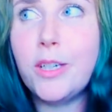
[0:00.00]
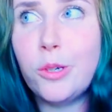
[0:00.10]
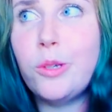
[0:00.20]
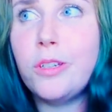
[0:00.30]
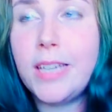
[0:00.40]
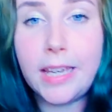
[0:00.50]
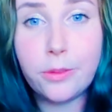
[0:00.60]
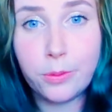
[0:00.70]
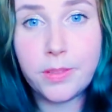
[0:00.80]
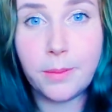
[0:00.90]
could get
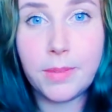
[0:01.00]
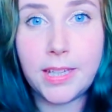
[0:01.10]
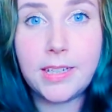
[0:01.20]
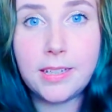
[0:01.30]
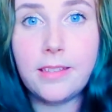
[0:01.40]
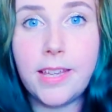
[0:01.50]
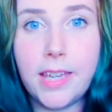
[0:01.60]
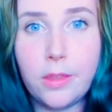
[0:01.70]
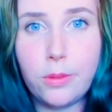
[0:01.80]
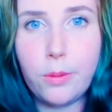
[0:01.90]
through something until they
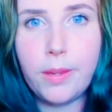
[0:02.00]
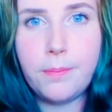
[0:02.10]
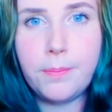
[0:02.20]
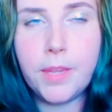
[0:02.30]
get through it.